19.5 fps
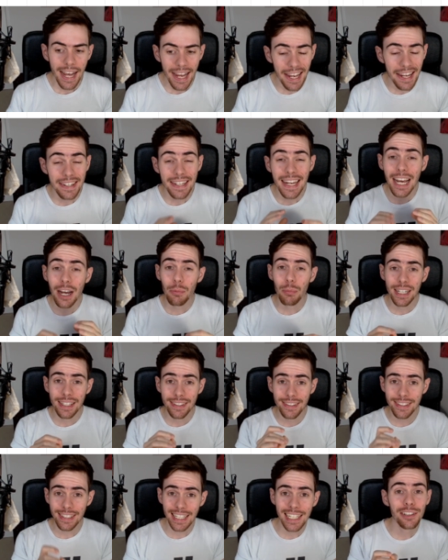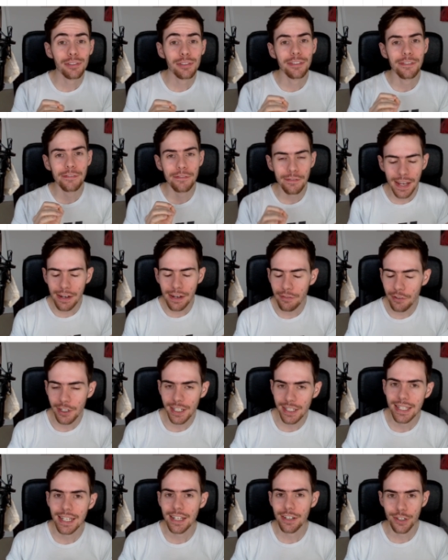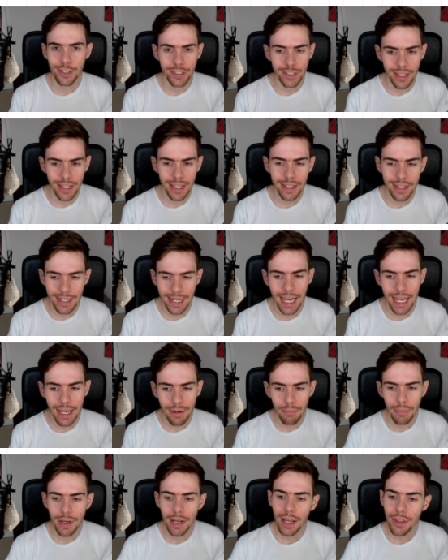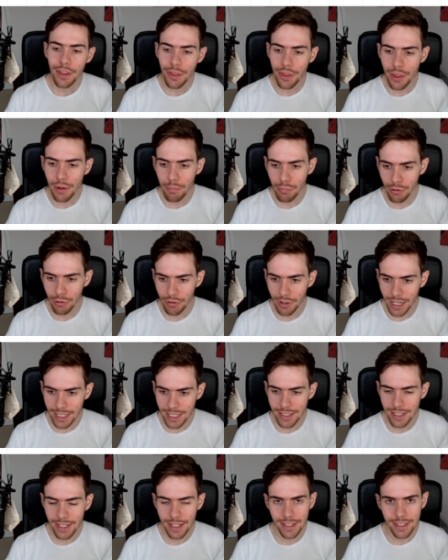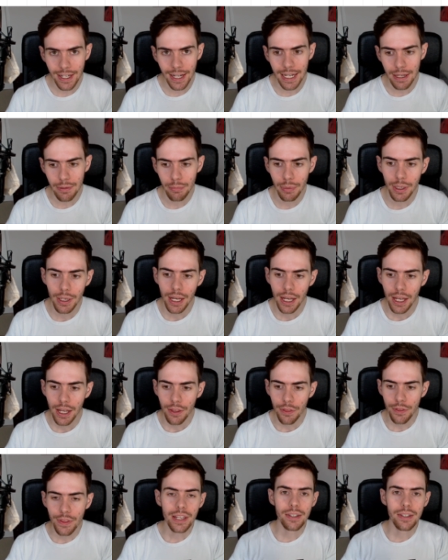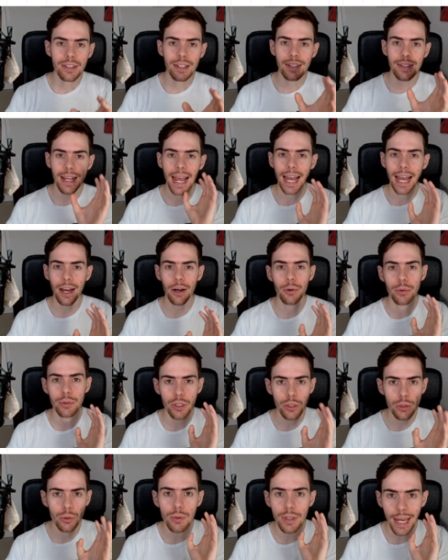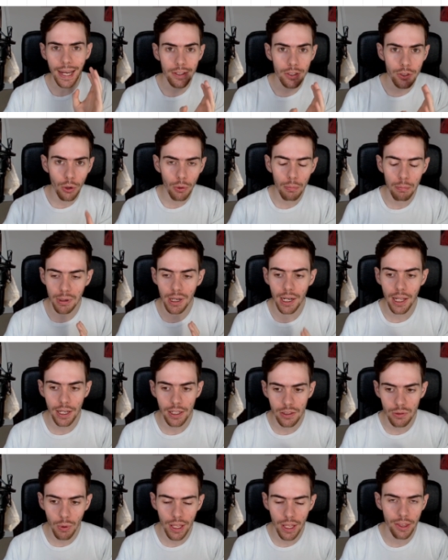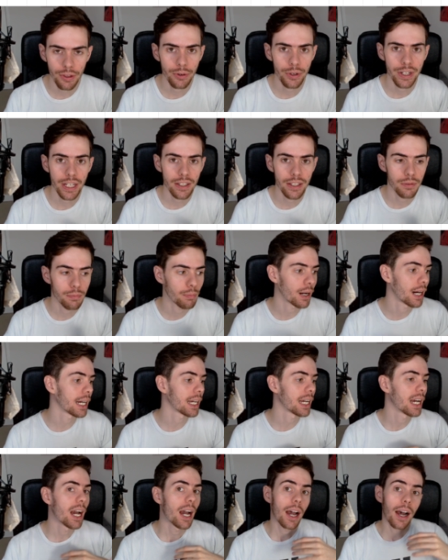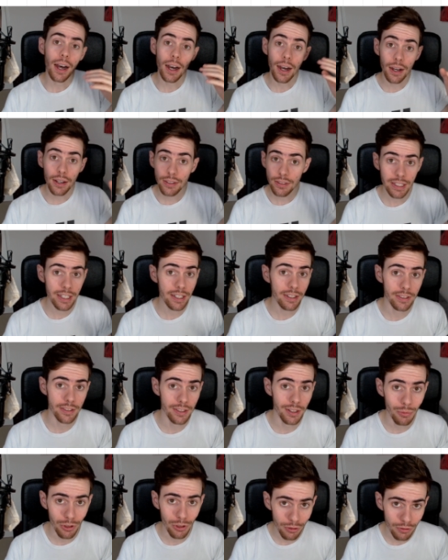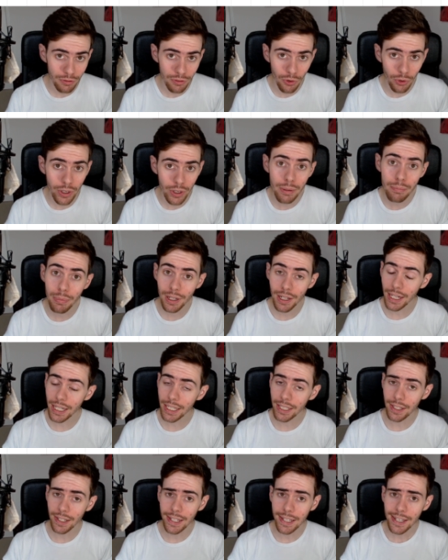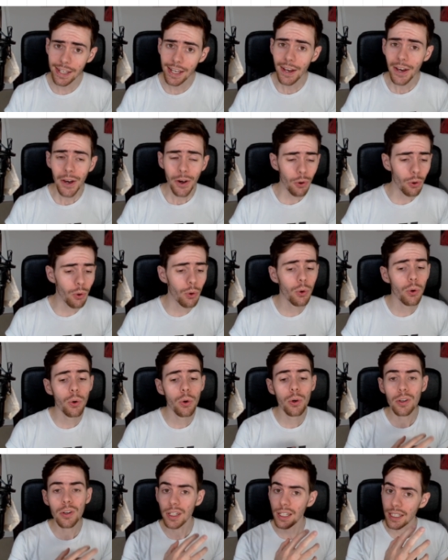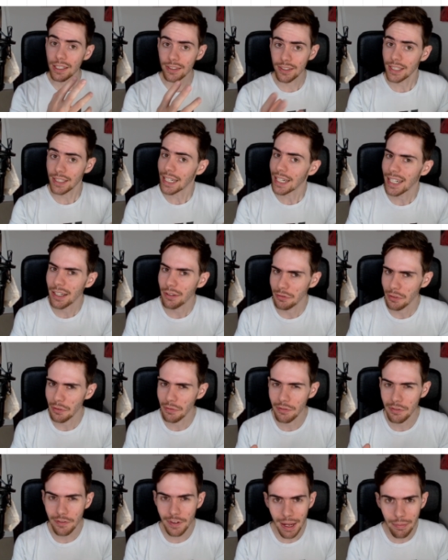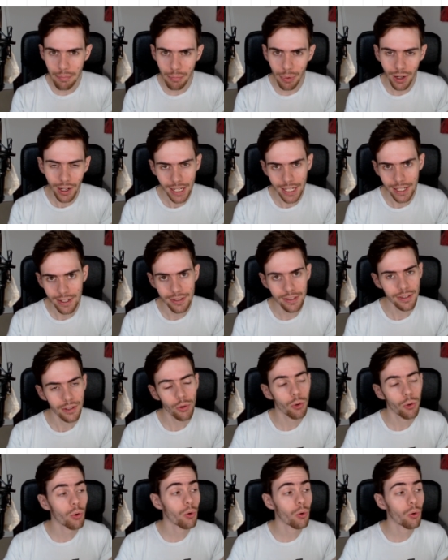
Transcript: And now my single favorite addition to this game, the Predator type. This is how you get your blood, whether it is by asking someone for it politely, or stealing it from vampires.